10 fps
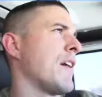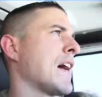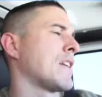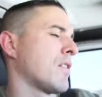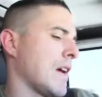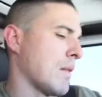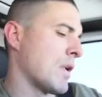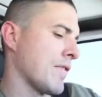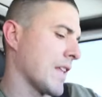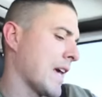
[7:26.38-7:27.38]
factory. I'm
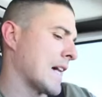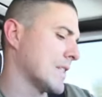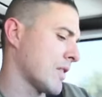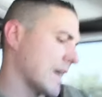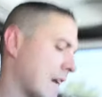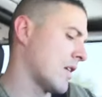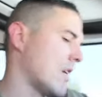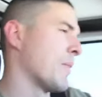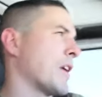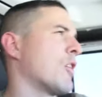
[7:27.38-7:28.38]
off the gas right
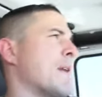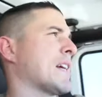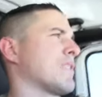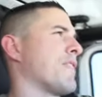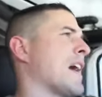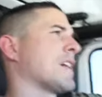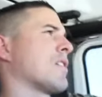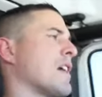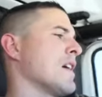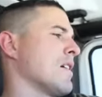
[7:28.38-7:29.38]
now. I'm gonna go back to
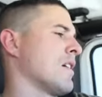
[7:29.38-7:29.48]
factory.